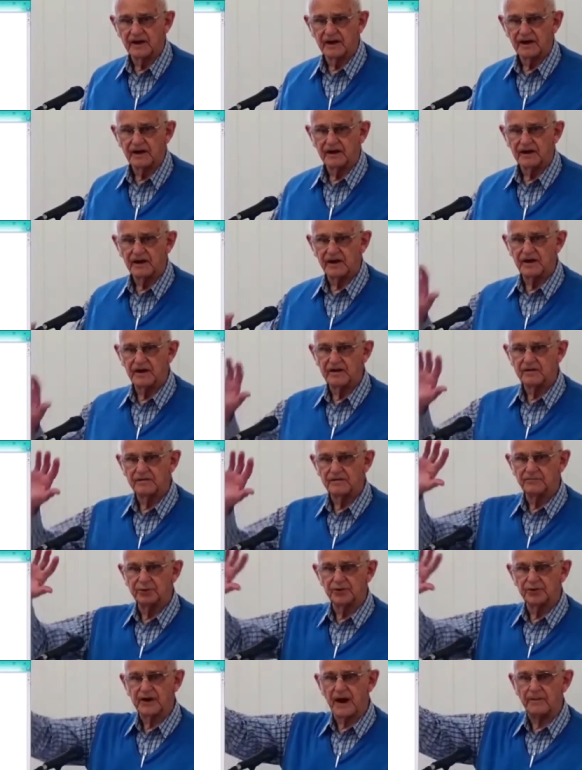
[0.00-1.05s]
He
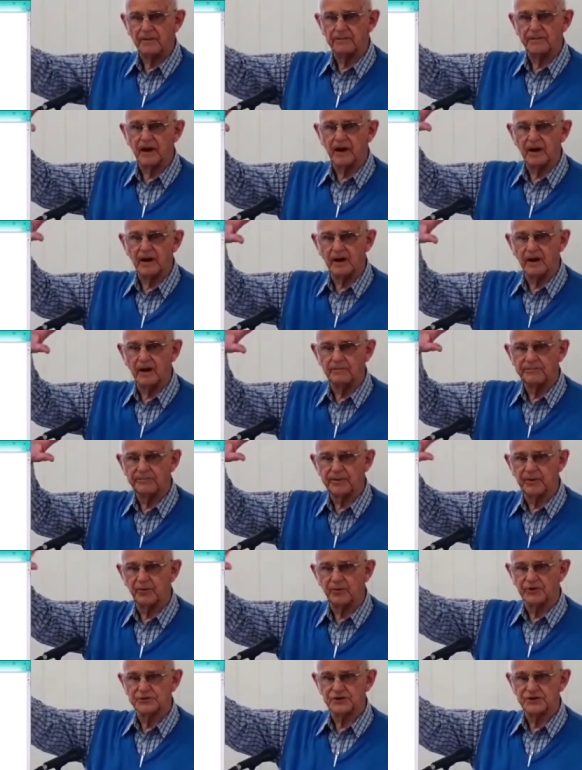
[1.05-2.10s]
put up a portion